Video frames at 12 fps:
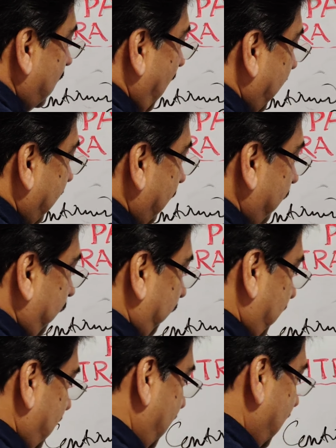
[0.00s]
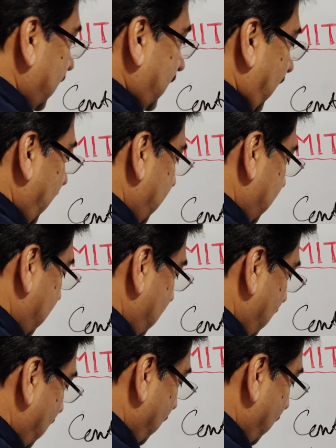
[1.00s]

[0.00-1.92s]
9. That is